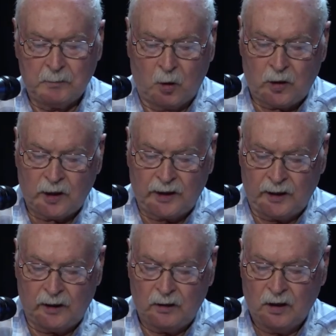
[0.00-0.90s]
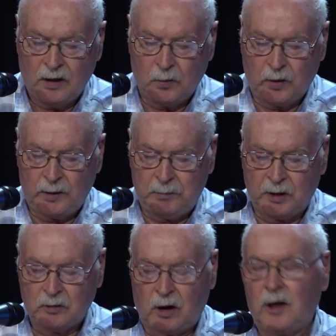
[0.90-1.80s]
more again when he
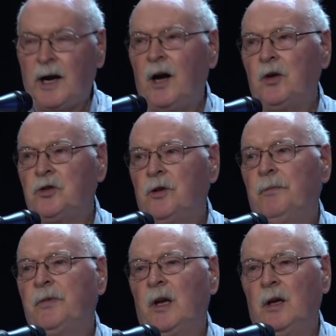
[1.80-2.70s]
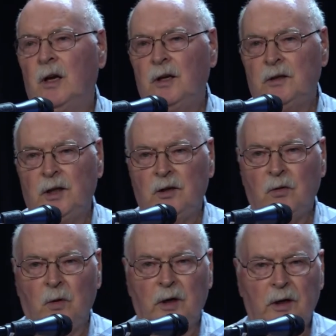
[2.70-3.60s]
built our house in
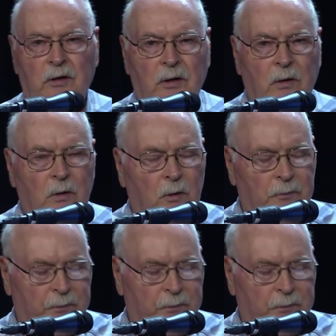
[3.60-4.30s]
1922.